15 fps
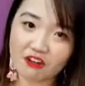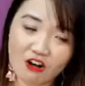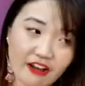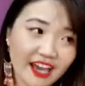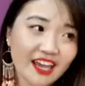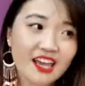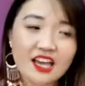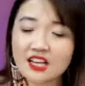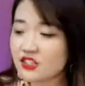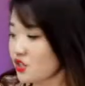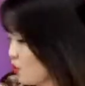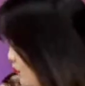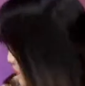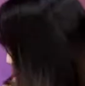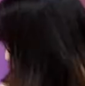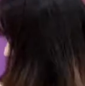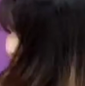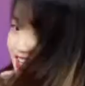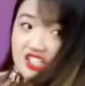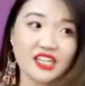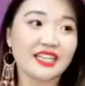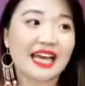Okay, so with that,
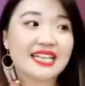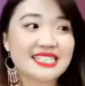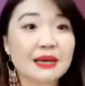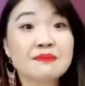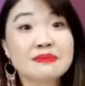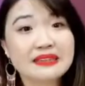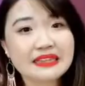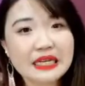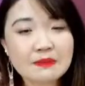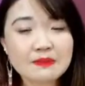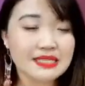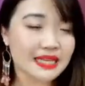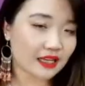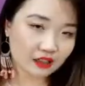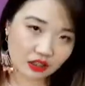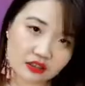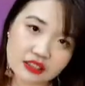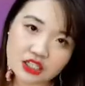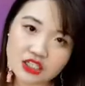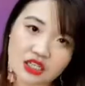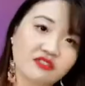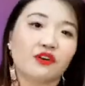right, actually there's some terms and
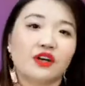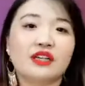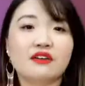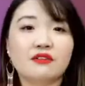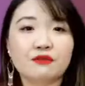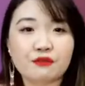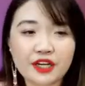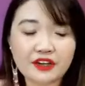conditions for the